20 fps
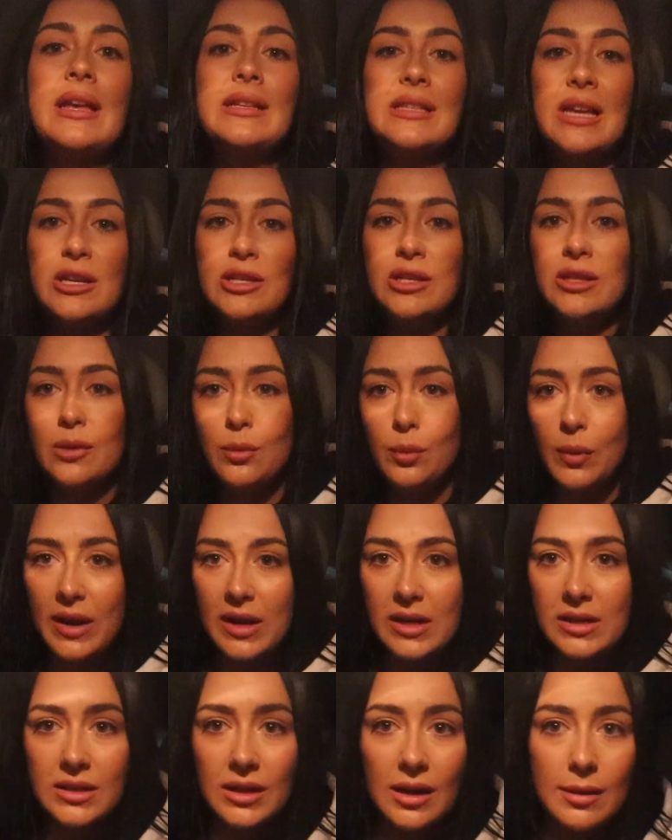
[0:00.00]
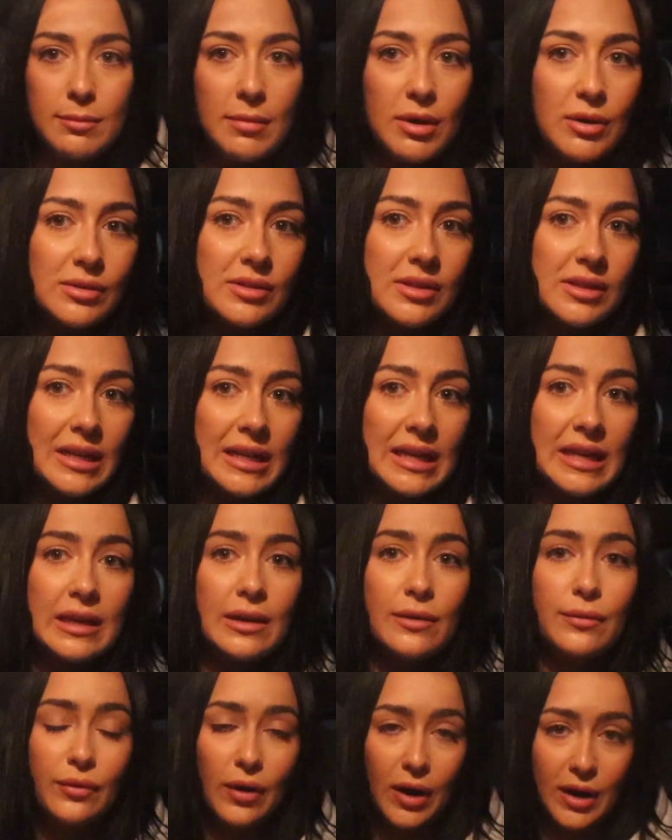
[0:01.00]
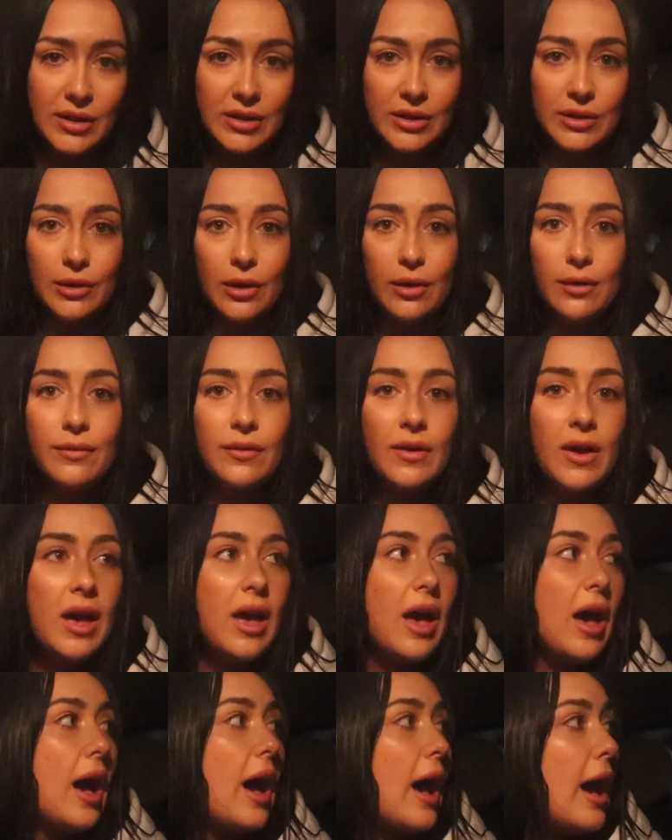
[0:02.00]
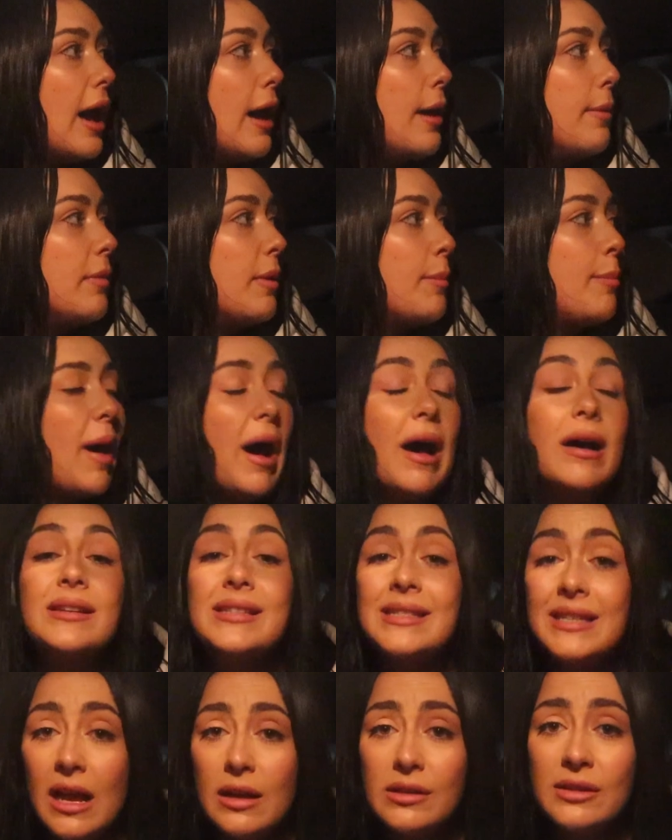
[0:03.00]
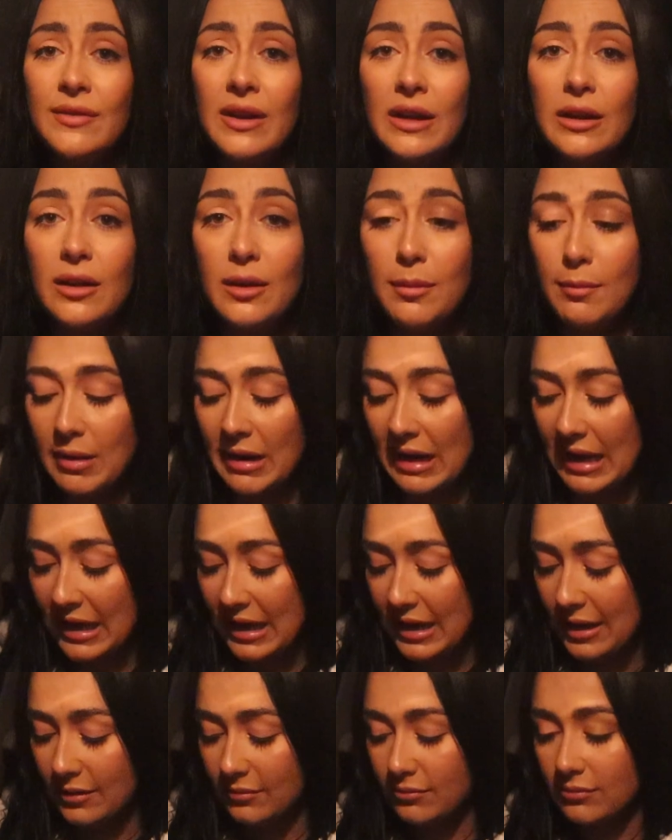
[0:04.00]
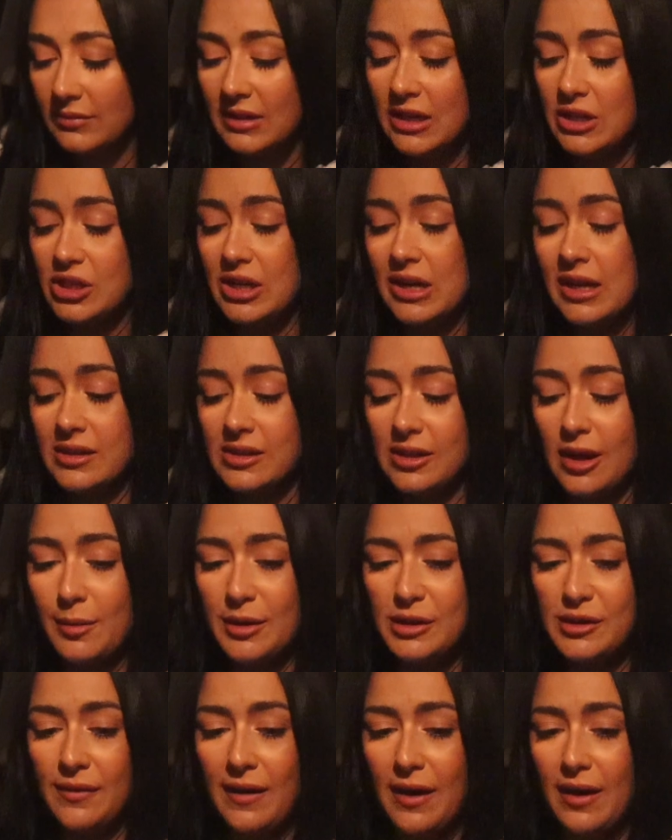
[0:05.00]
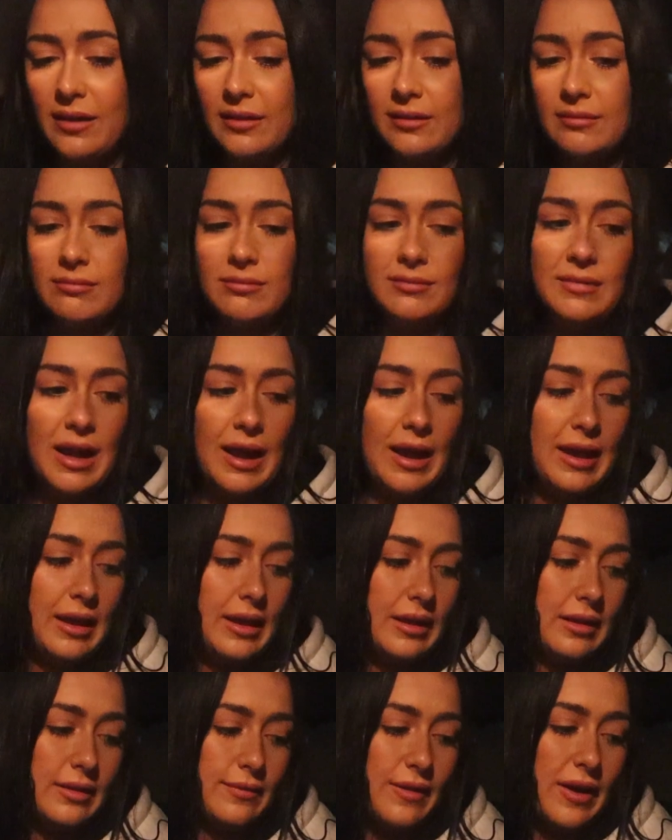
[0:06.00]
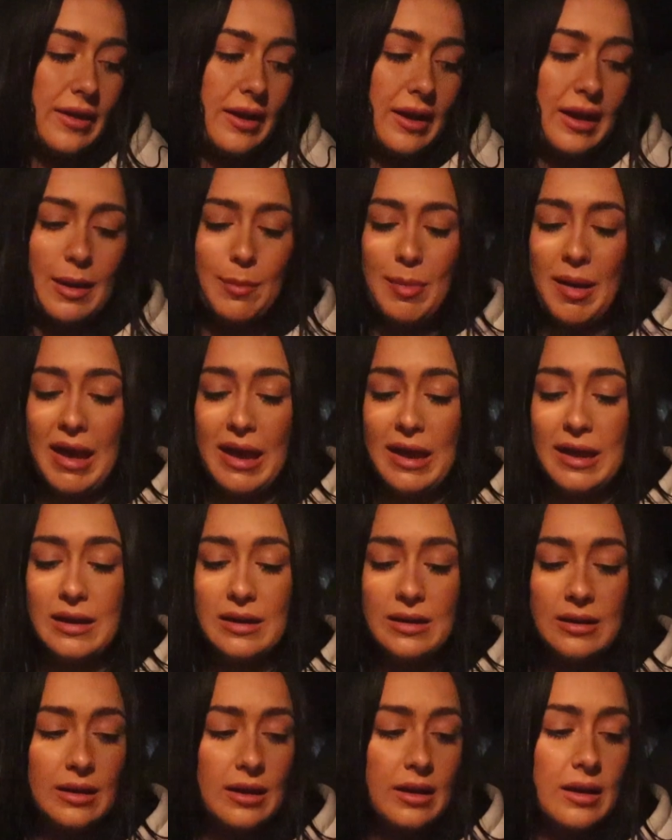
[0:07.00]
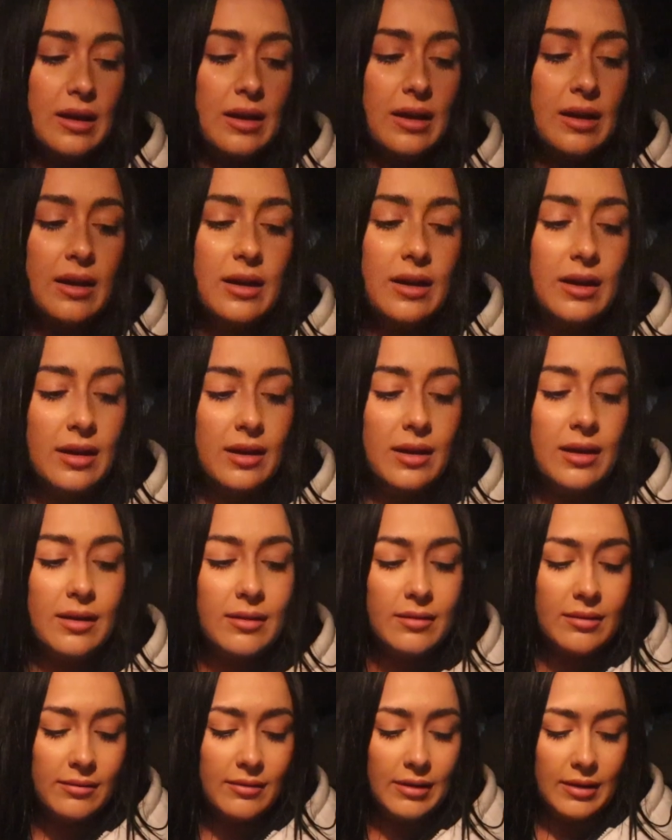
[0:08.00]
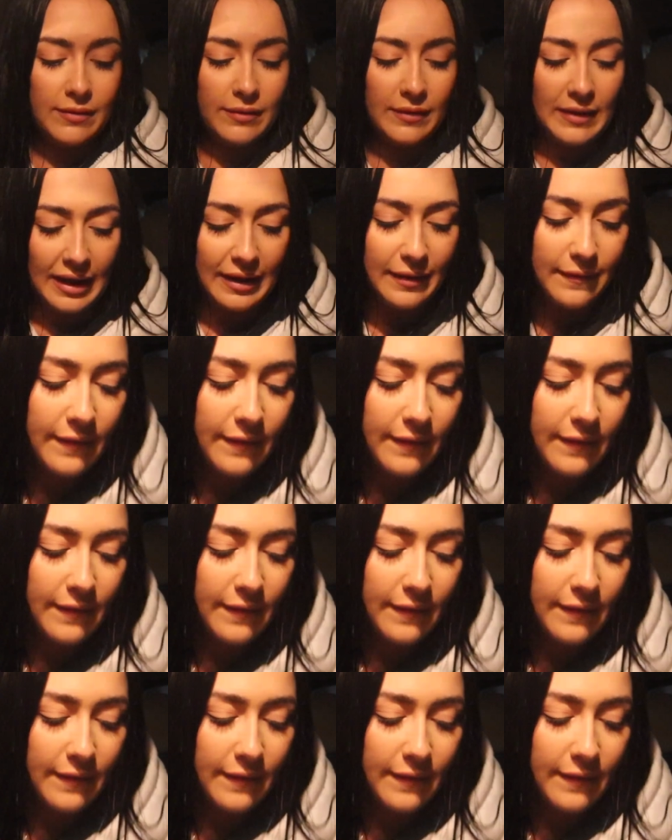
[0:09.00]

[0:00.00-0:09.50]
It's actually the wind I'm mostly frightened of. But sales event complete. Literally had so much fun. Like, the fact that I get paid for, like,